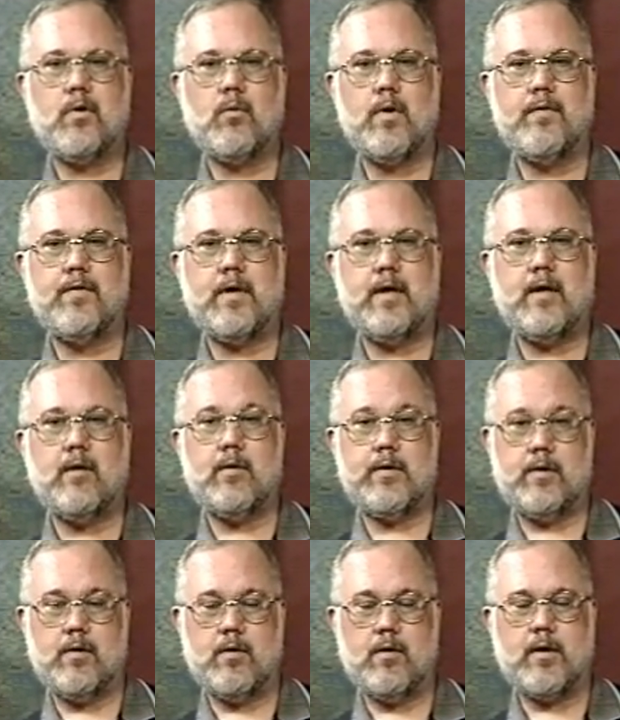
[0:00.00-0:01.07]
With the
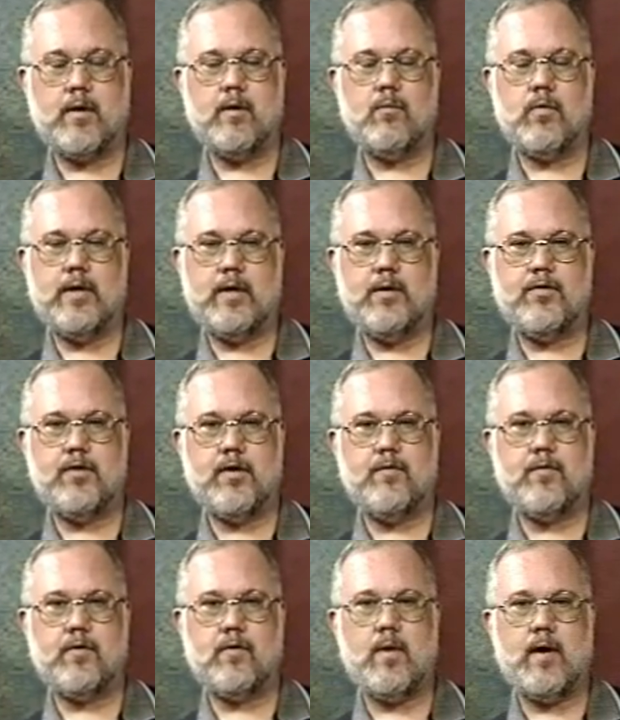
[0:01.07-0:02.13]
hurricane, we did
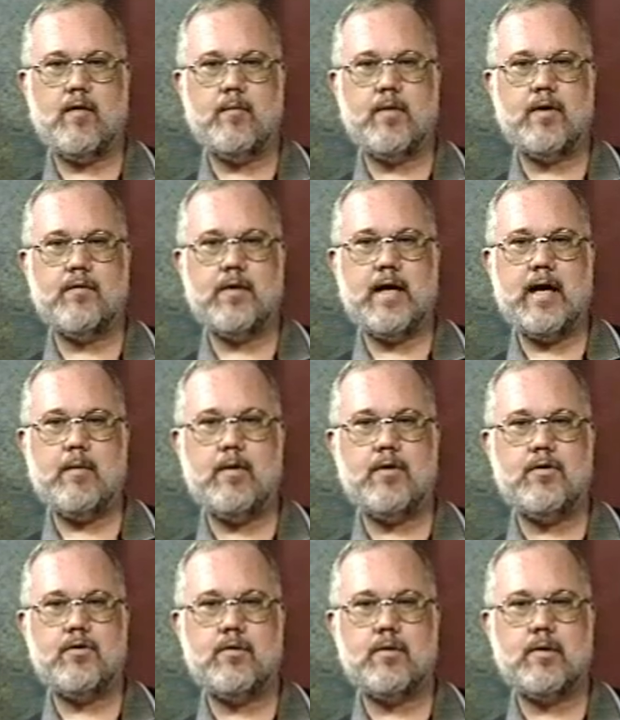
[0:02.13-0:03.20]
suffer quite a bit of
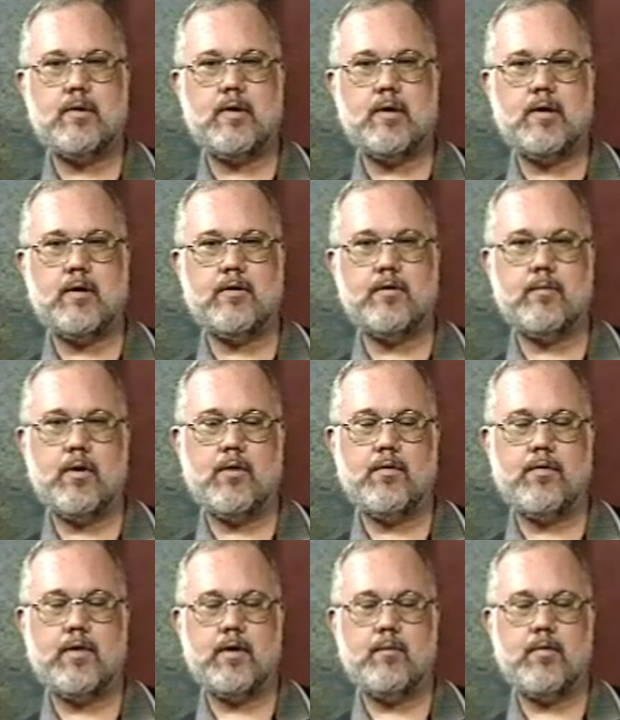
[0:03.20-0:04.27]
damage to
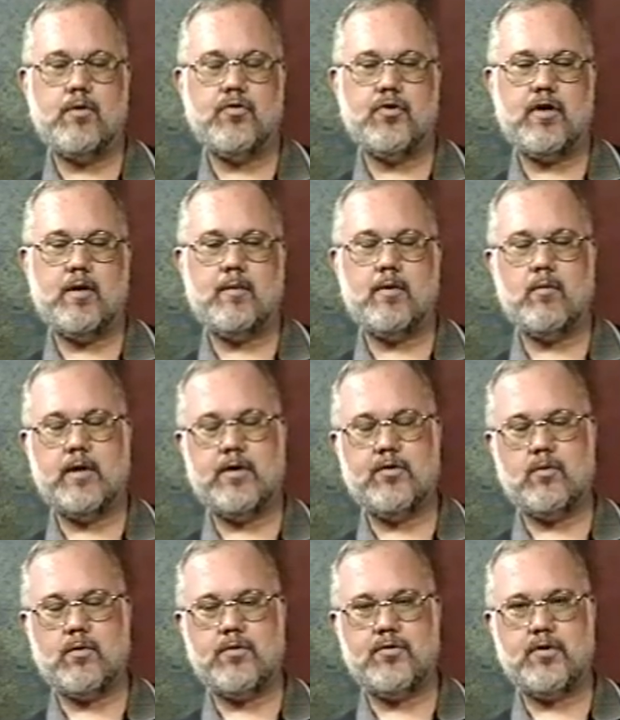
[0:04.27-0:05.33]
both the museum and the
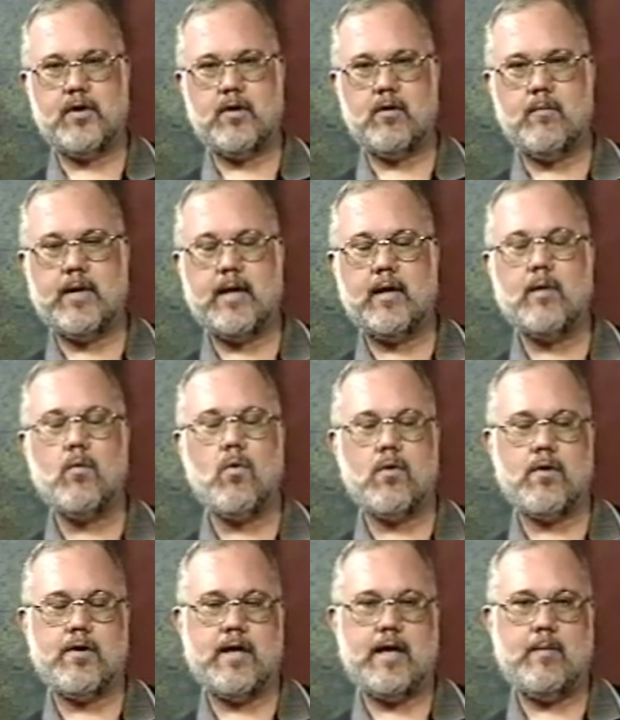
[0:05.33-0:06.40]
resource center, mainly
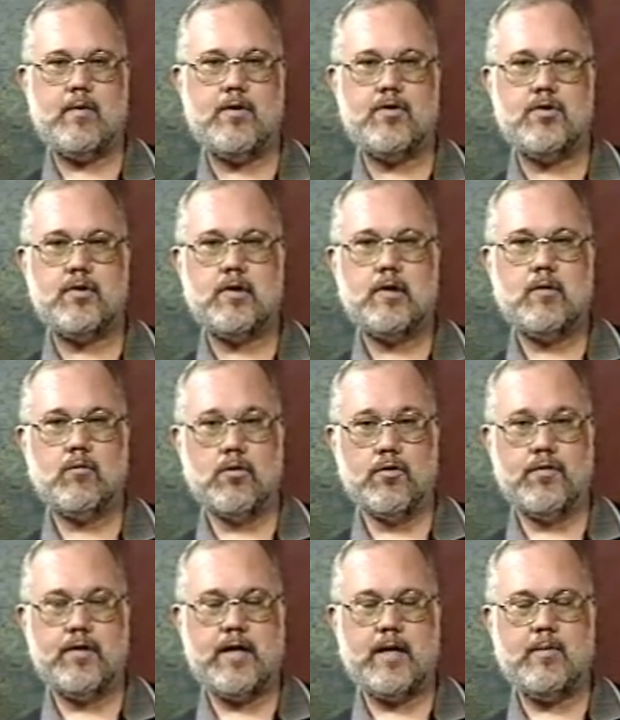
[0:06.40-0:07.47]
water damage,
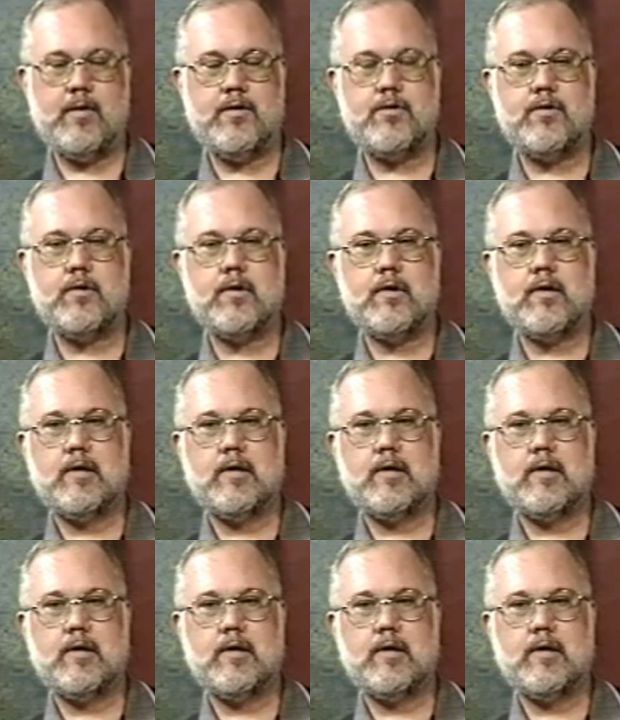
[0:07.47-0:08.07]
roof damage.